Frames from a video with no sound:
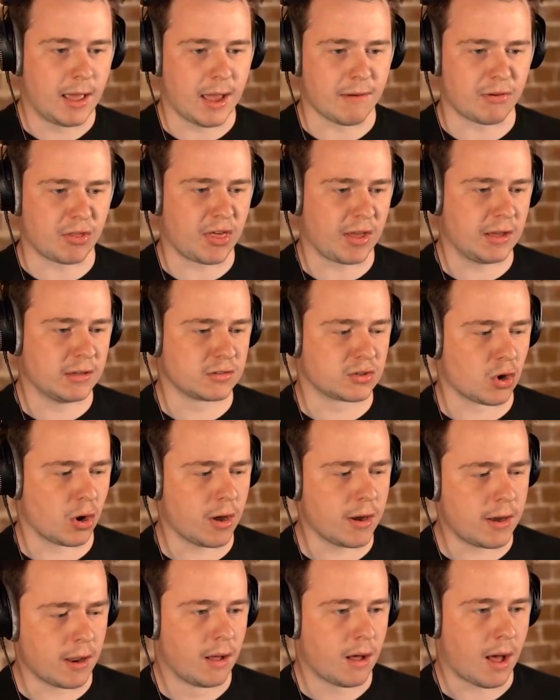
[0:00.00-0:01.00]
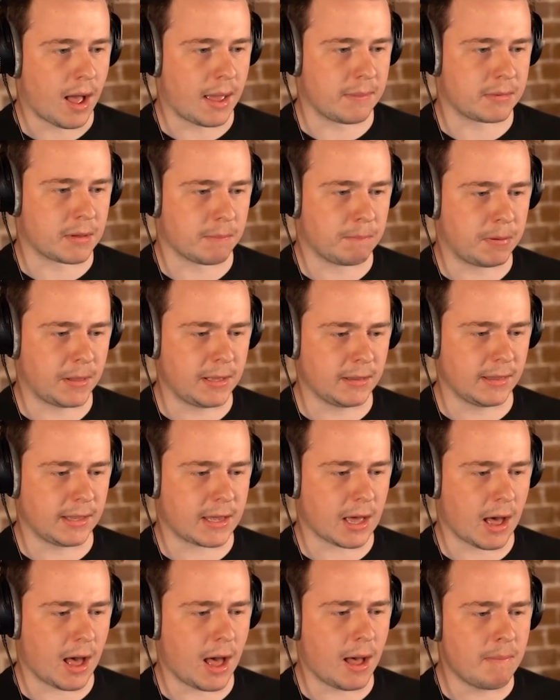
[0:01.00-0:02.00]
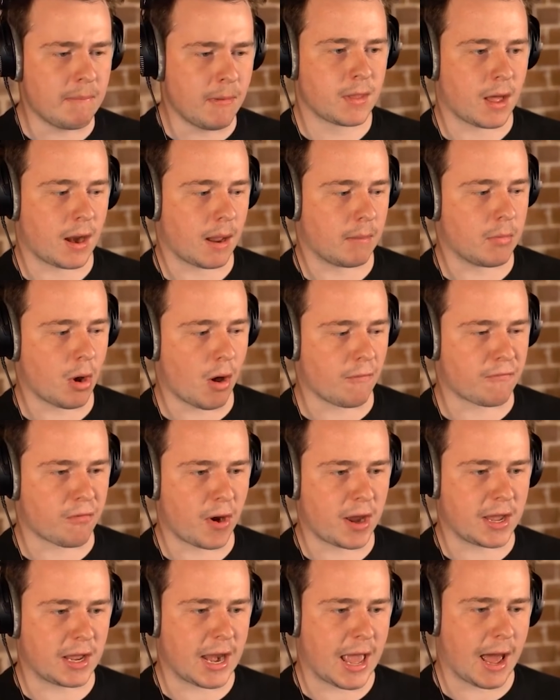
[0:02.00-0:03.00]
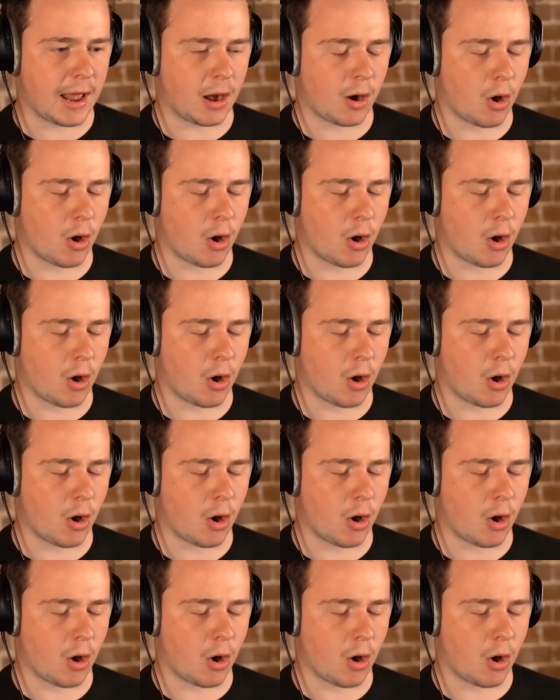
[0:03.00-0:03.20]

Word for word: Everything is good. I am completely calm, and I'm not freaking out at